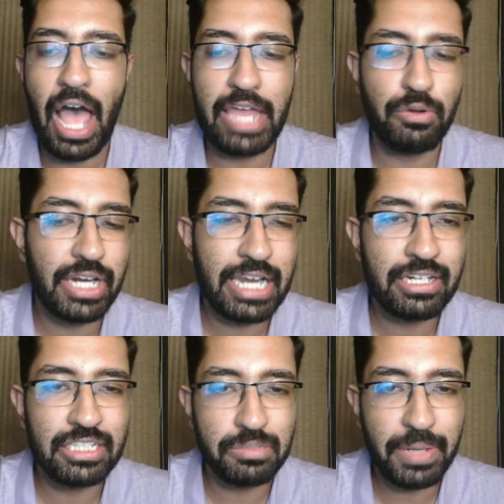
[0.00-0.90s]
I know
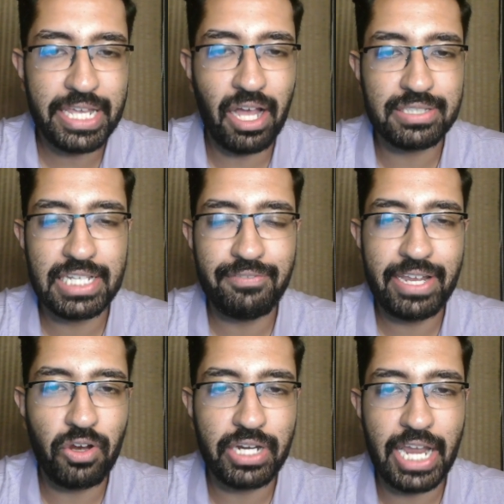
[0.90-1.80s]
Reinders is playing Arsenal away,
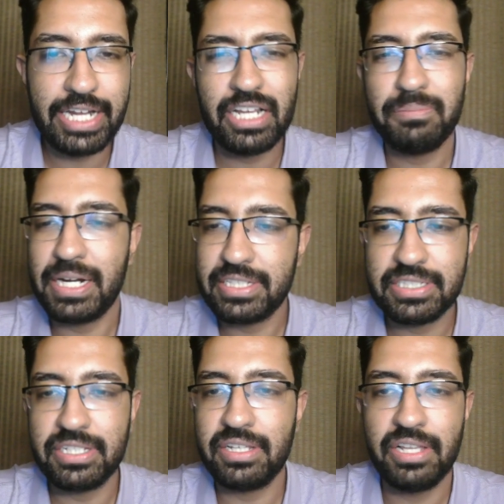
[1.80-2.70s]
not ideal, but it's
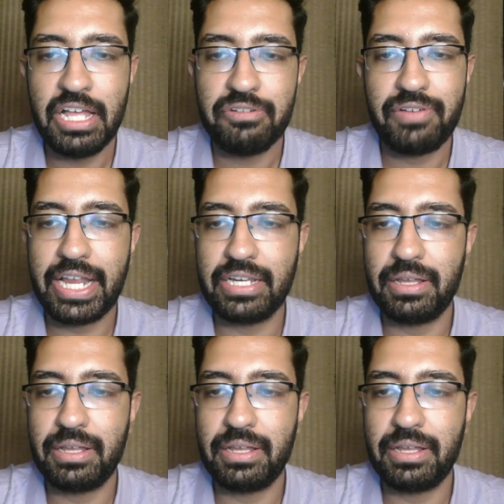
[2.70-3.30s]
still fine.